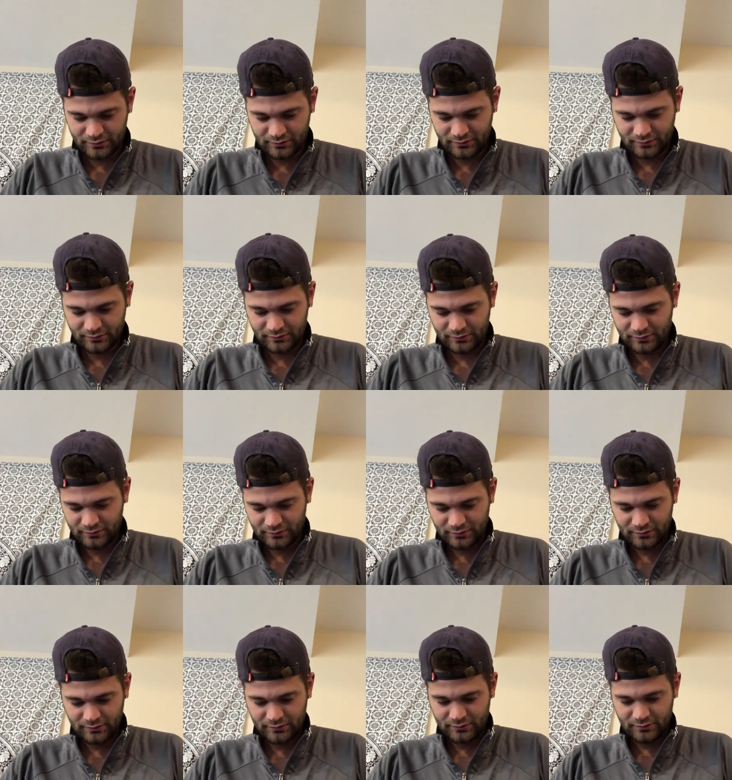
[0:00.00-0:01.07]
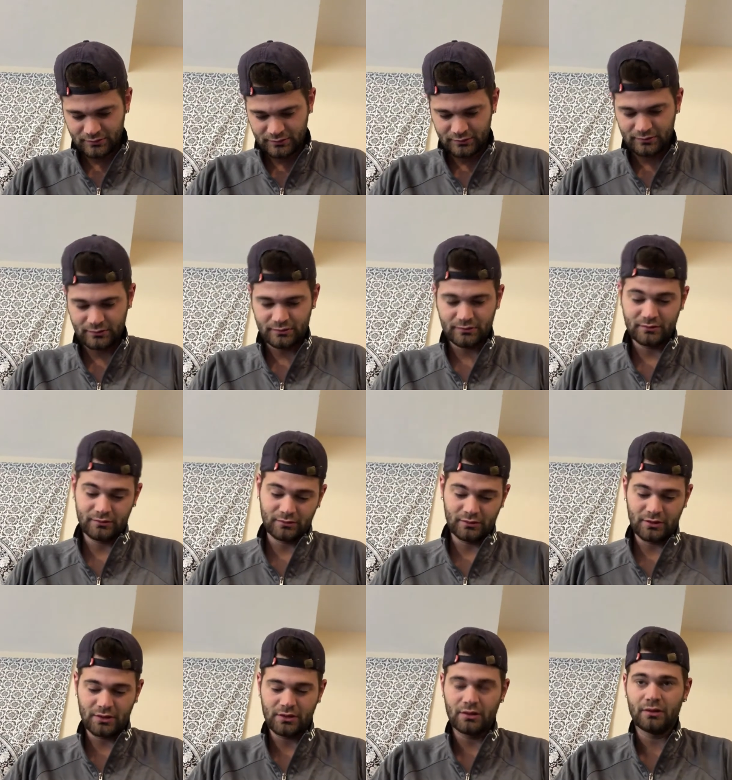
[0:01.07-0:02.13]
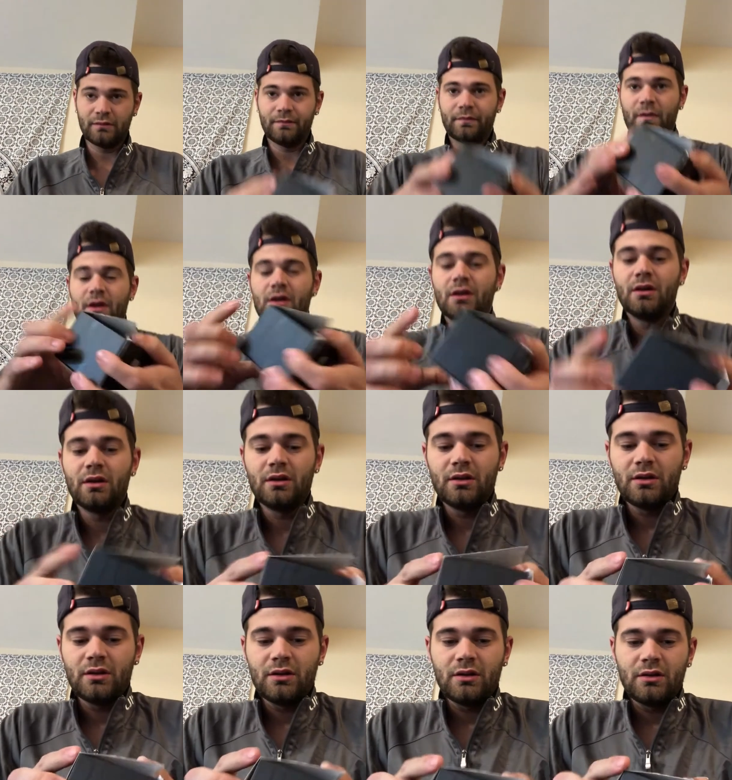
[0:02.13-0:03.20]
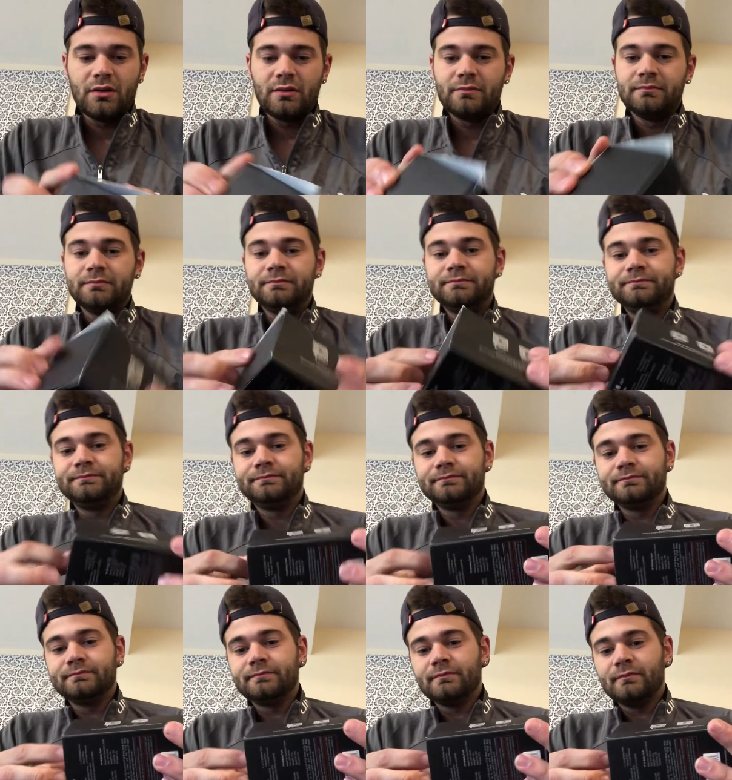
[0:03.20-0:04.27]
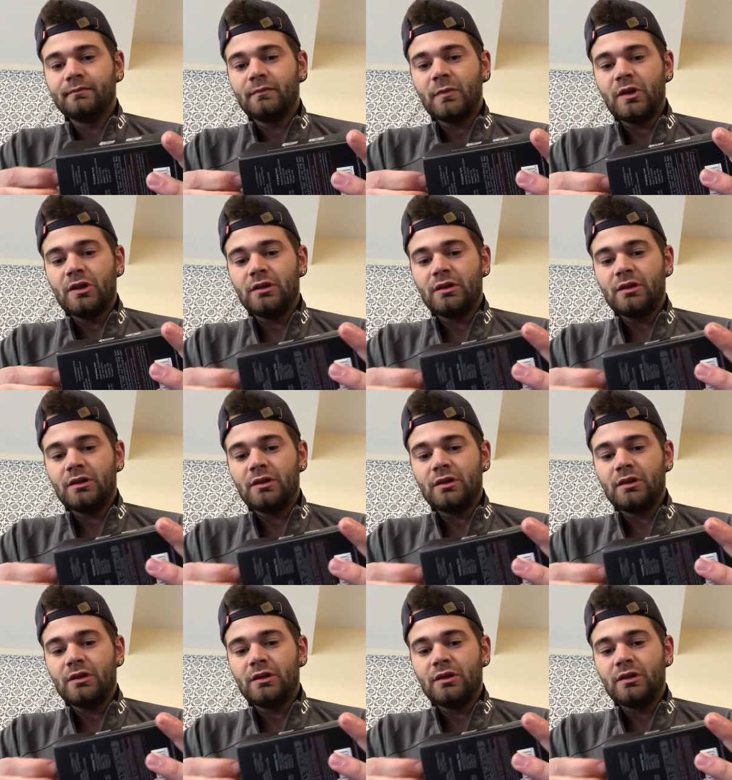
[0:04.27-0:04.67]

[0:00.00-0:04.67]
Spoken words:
Nobody speaks.